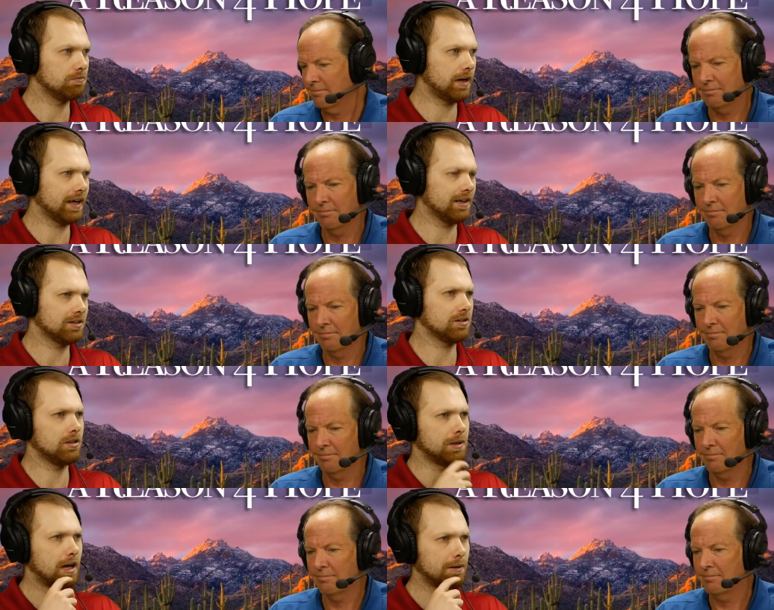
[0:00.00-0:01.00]
Speaker 1: I guess
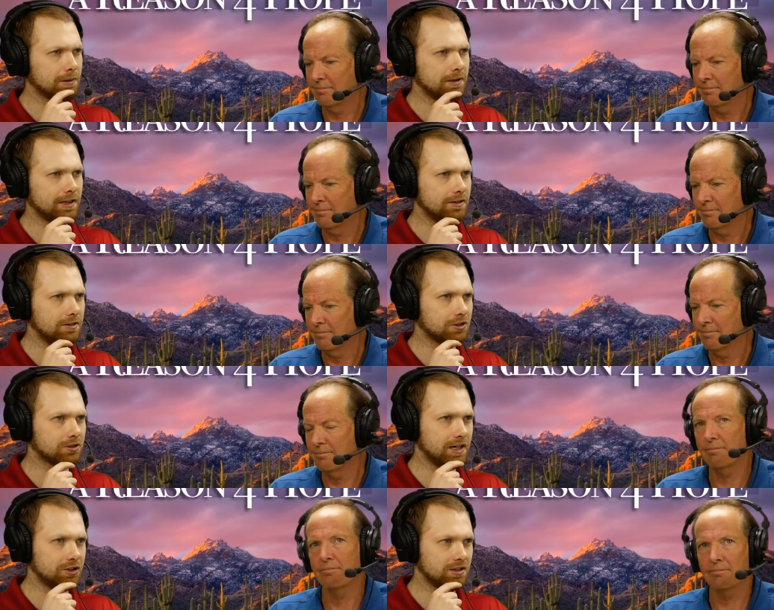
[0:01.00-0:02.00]
the monopoly
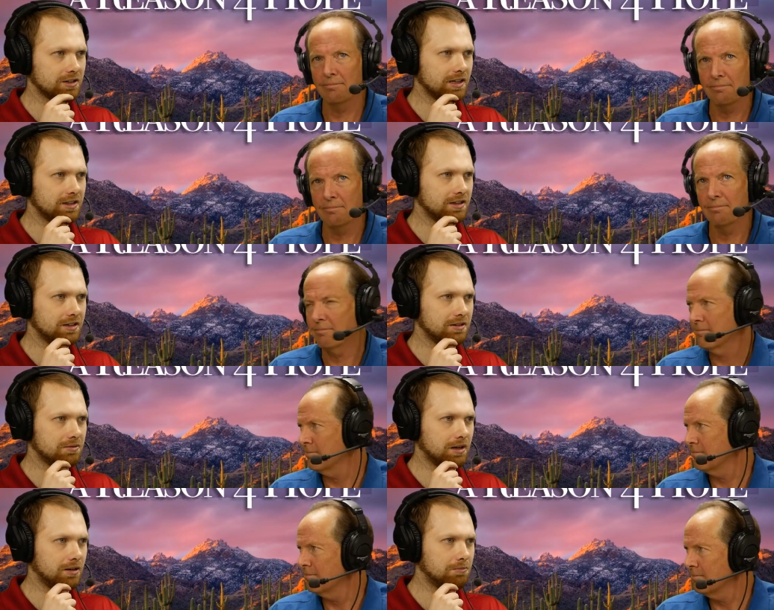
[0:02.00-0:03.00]
illustration is let the
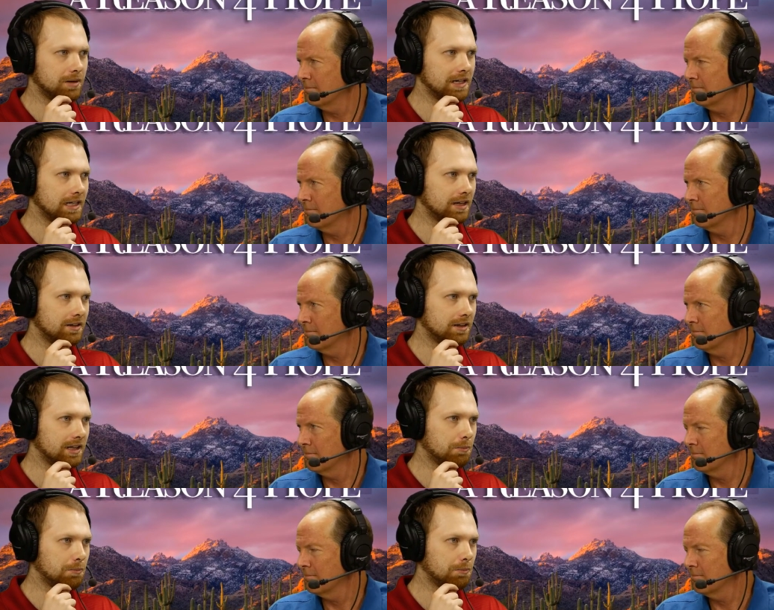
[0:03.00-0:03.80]
money and the